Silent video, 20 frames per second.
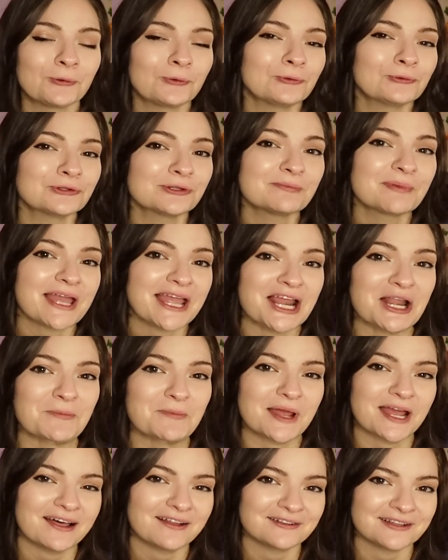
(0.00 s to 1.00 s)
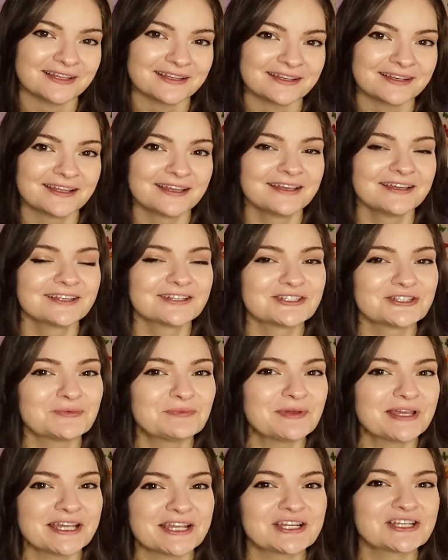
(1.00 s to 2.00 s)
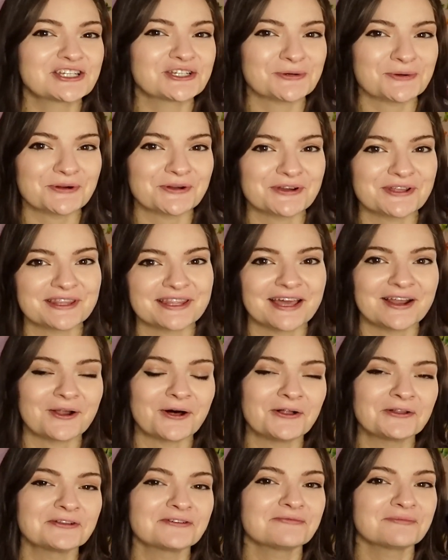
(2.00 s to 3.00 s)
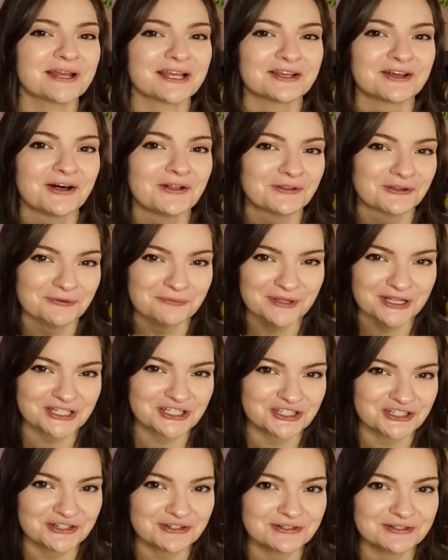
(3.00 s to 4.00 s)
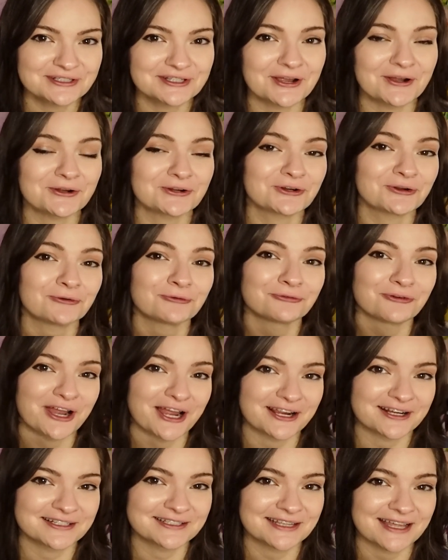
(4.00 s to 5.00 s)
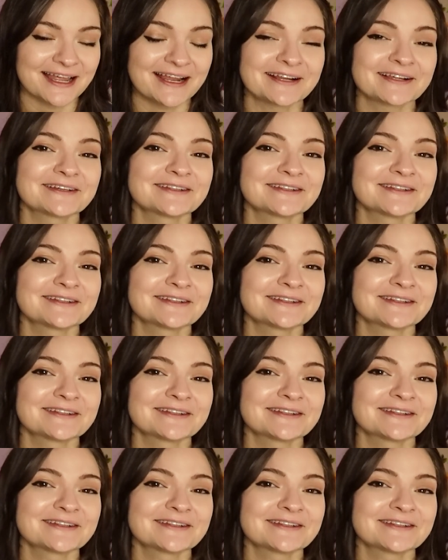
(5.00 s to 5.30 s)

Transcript: old paint palette to make sure that all of my color mixtures are correct and